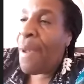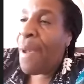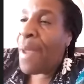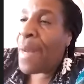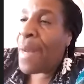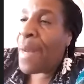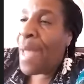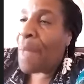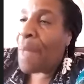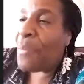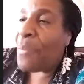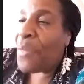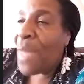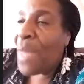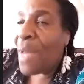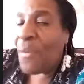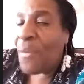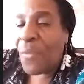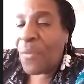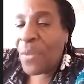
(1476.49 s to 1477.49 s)
And I'm
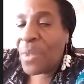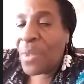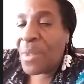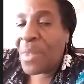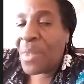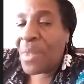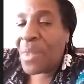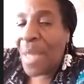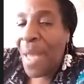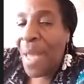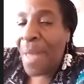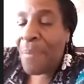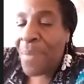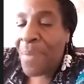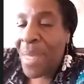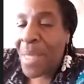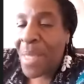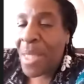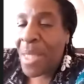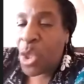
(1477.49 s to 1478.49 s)
thankful that I
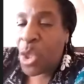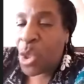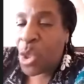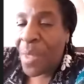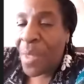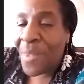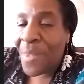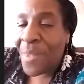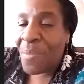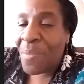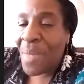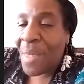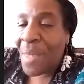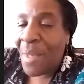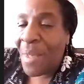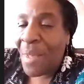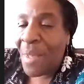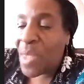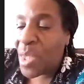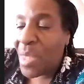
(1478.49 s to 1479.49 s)
made the choice
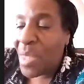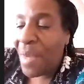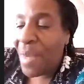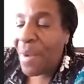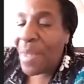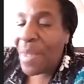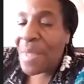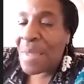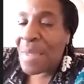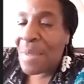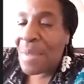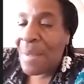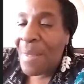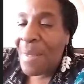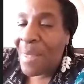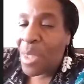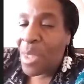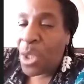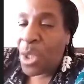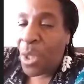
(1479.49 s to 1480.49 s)
because years
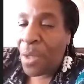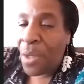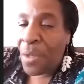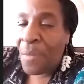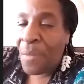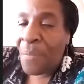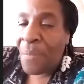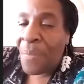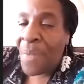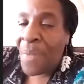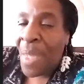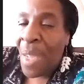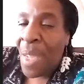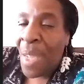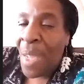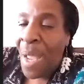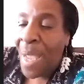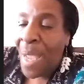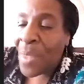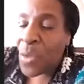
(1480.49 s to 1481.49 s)
later,
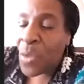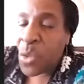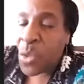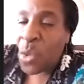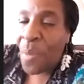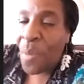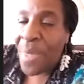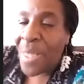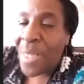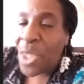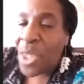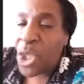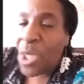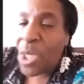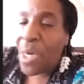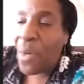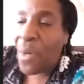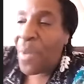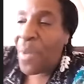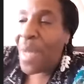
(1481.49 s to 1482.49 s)
and so many
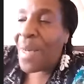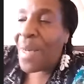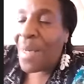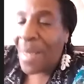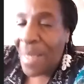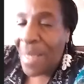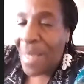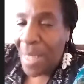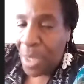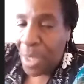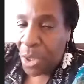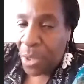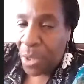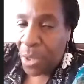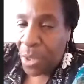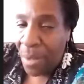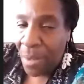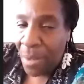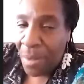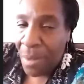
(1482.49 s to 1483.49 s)
children
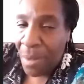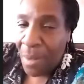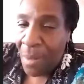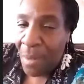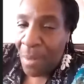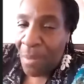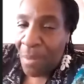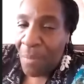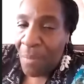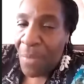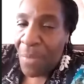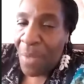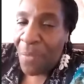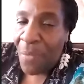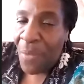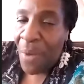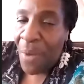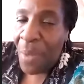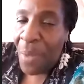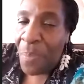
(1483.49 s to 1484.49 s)
later, the
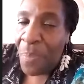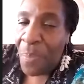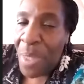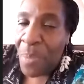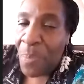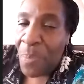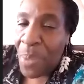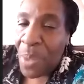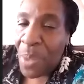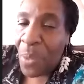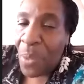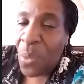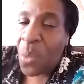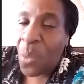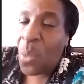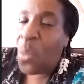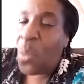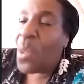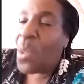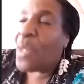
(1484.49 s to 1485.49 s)
very people
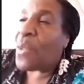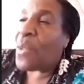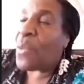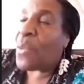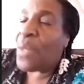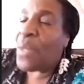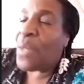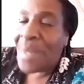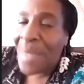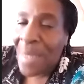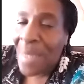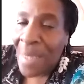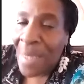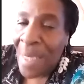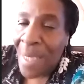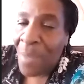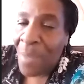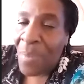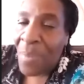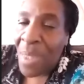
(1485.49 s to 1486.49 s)
who were
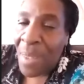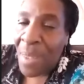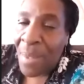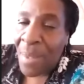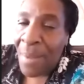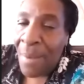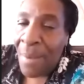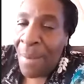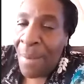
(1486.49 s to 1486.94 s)
critiquing me